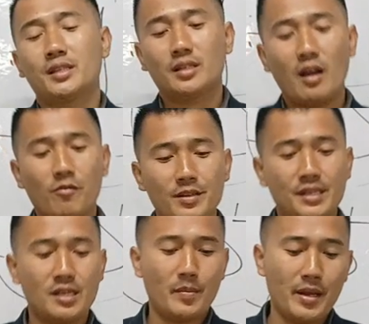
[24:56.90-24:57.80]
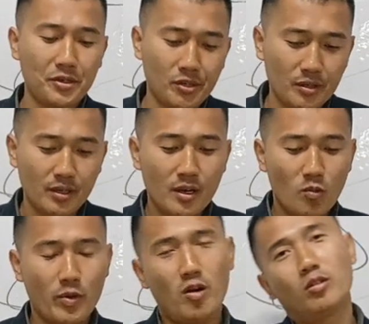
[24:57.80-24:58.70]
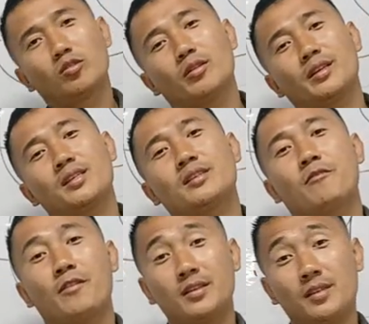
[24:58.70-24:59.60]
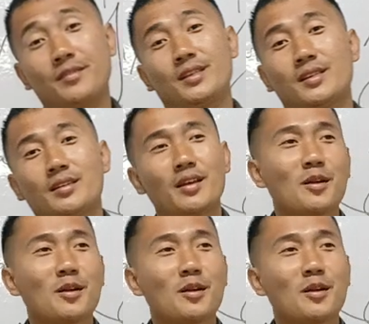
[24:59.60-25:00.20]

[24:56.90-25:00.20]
the toughest examination. We all know this is a festive season.